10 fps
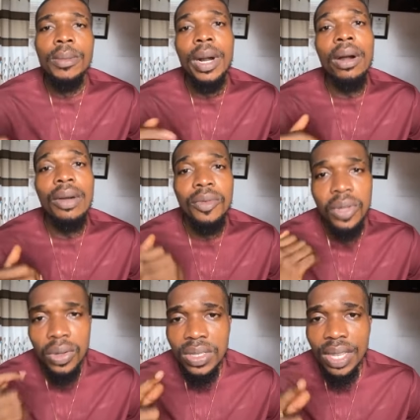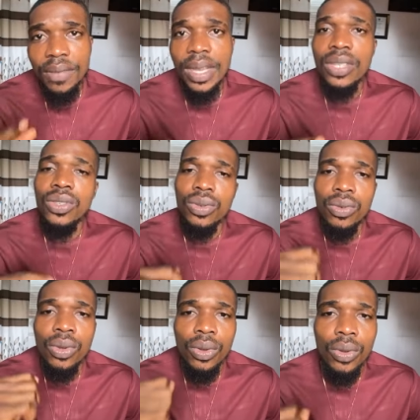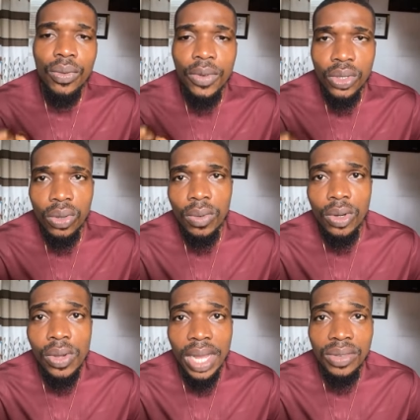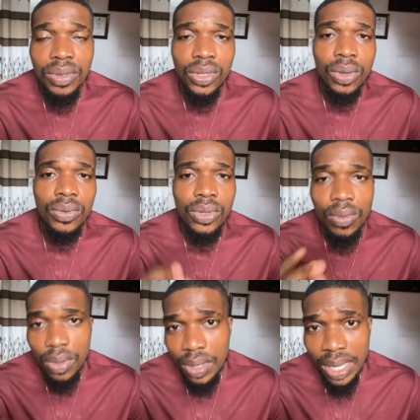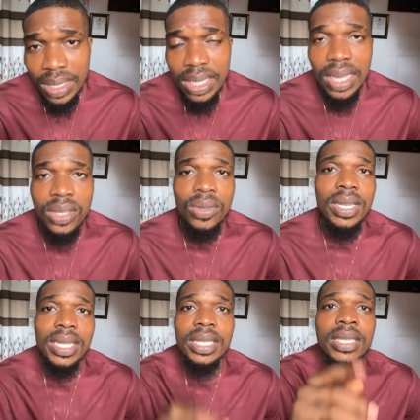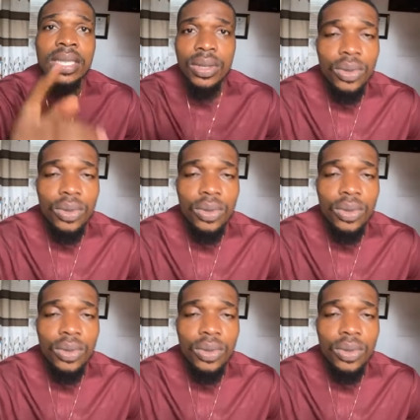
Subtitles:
But I would always advise you, look for someone who has results, someone you can see their students,